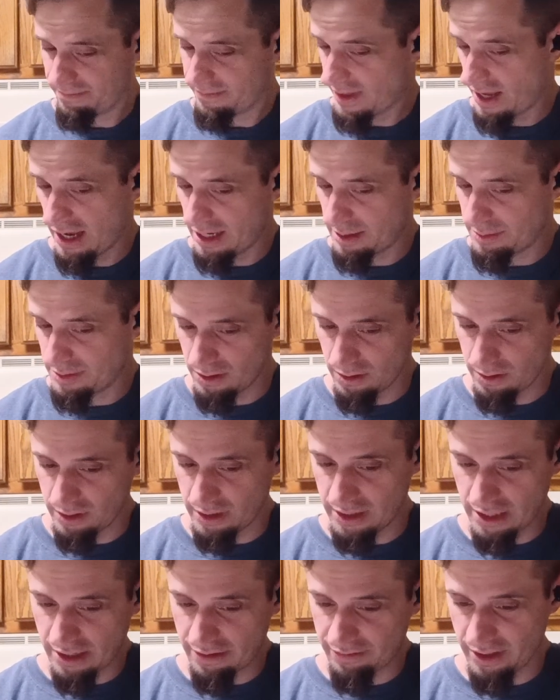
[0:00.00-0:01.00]
I absolutely
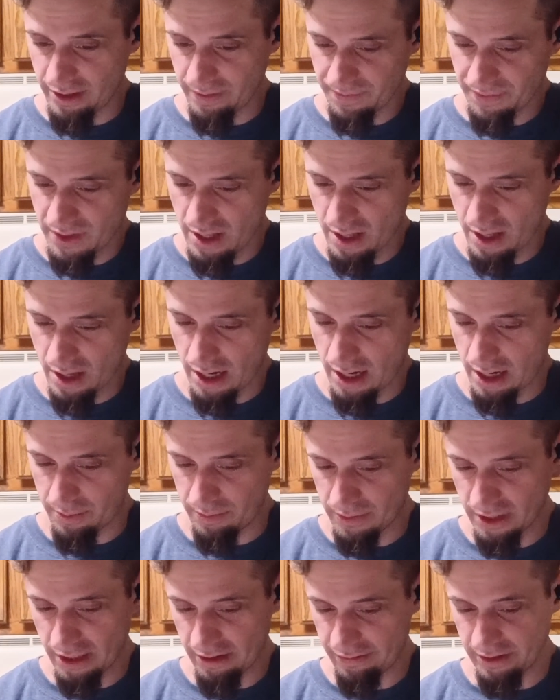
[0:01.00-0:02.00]
loved it.
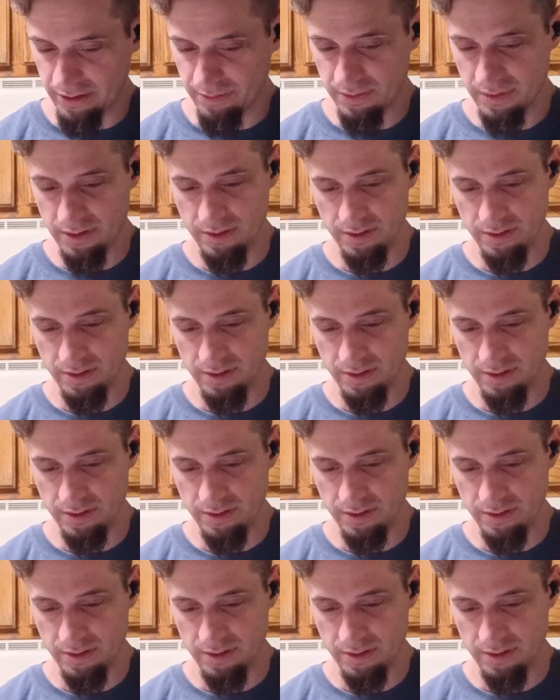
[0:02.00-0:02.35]
Love it.